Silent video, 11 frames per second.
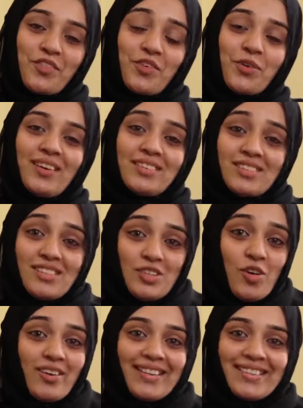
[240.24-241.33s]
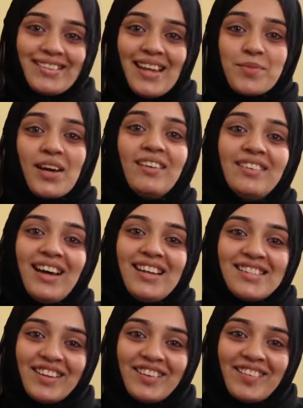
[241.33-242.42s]
If you can just not accept Allah
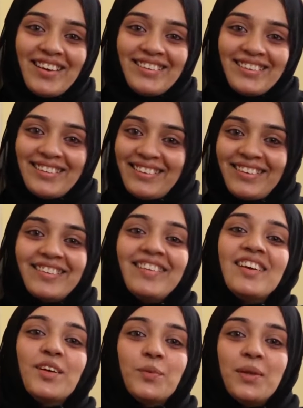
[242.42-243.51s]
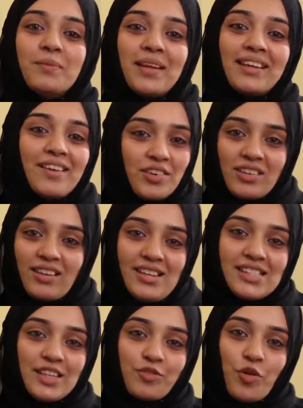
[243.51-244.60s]
as your Creator, then your Creator will make everything
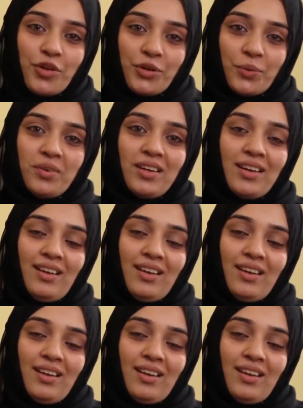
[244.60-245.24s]
easy for you.